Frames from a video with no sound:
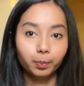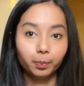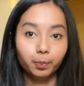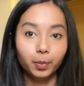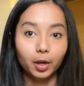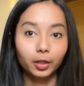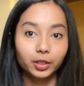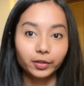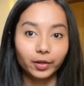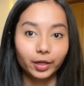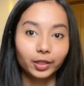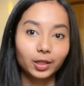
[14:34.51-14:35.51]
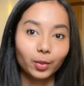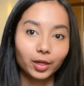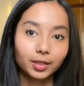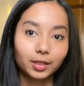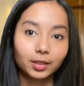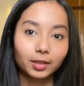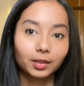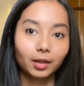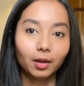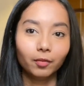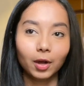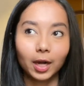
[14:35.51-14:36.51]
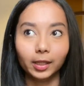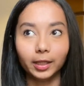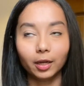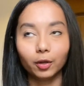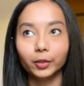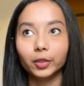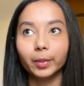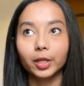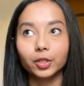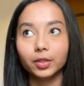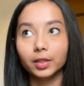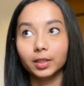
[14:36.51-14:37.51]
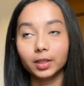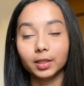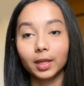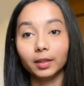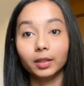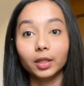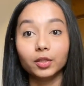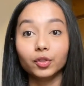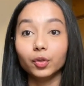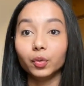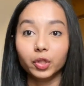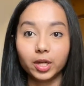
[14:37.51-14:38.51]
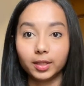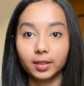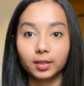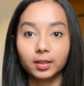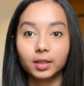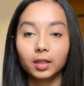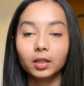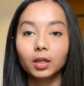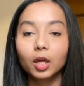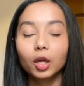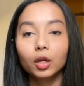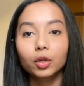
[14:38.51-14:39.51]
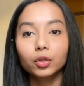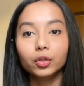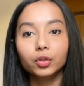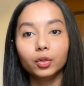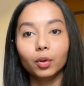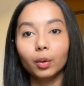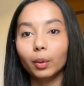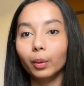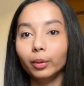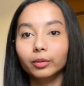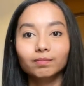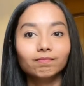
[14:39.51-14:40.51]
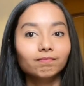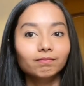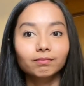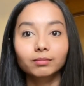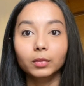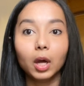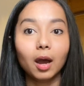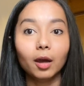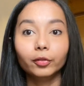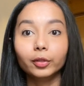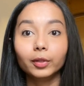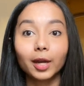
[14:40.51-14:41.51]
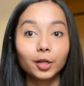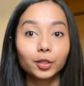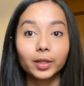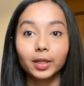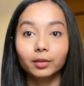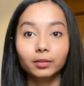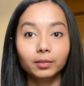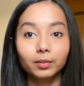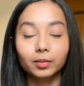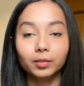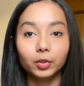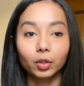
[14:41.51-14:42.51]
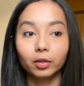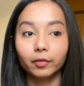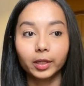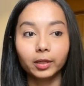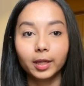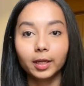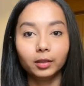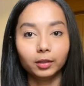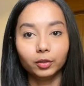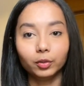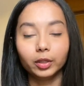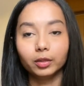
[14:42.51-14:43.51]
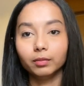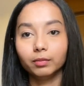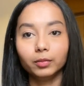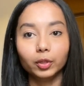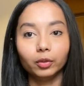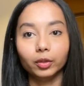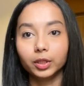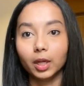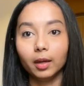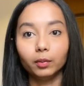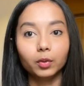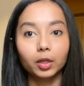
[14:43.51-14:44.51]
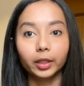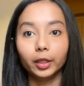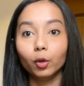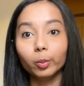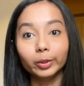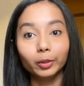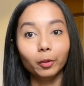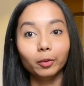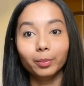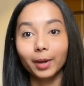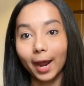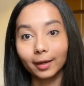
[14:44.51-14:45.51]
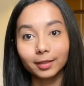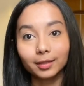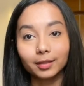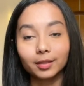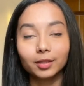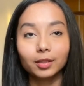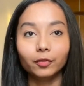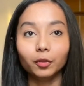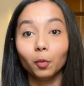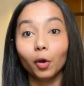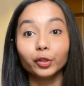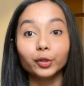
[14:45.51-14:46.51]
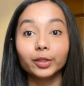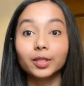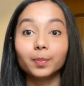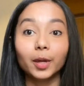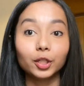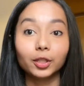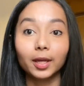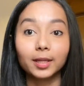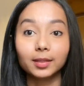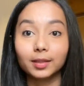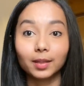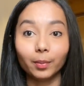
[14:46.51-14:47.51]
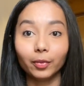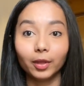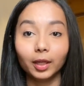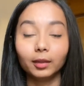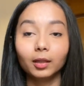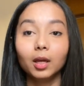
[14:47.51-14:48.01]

perks of veterinary medicine, Varalika also mentioned this, is that there's no residency. So after you graduate, you're a veterinarian, you can, start working, open your own practice. If you want, you can specialize in something.